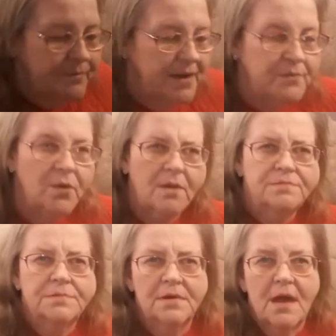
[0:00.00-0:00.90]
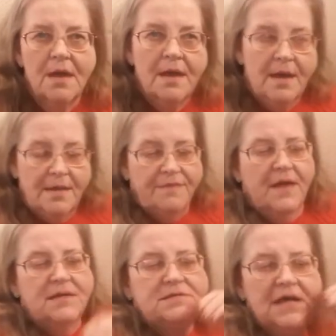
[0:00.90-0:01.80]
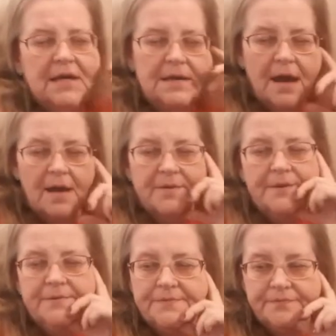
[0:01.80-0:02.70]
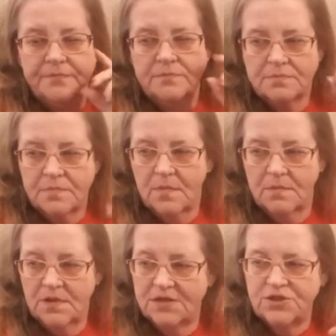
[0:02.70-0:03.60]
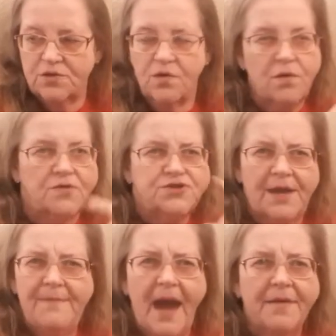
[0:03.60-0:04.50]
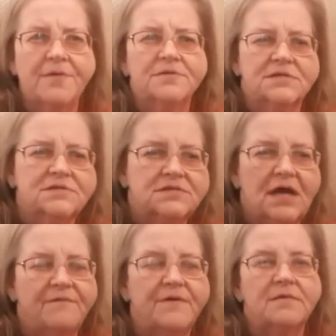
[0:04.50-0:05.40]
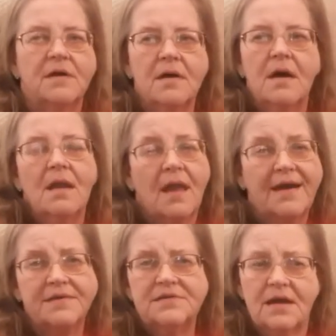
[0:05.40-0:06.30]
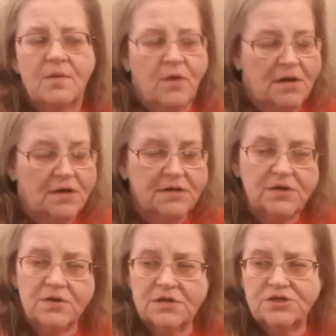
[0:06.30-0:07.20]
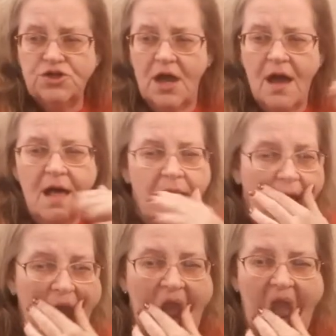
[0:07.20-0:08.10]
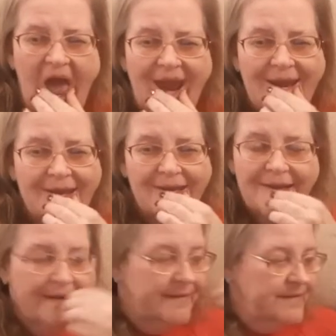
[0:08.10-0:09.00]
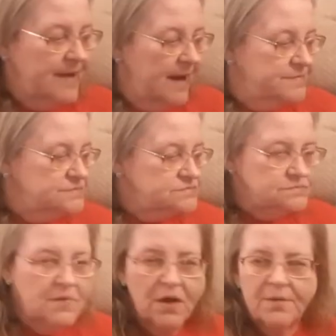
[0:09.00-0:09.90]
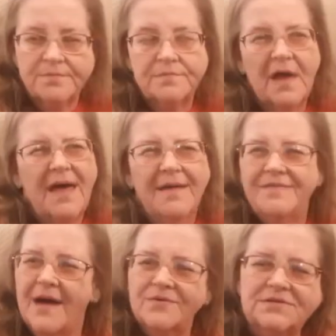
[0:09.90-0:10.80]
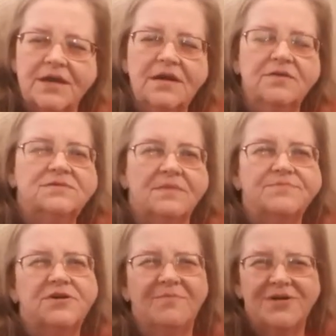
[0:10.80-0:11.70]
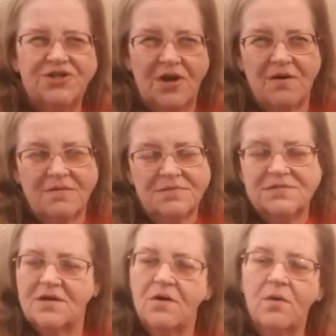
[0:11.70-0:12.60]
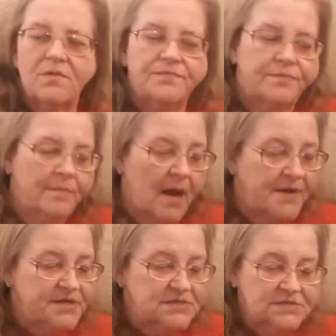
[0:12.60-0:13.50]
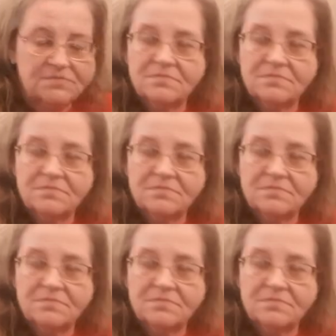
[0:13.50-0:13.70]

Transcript: people that did uh, that do crochet patterns and stuff. And like I said, I wanted to do it in a shell, and yeah, no, that was going to use up too much yarn. So I just,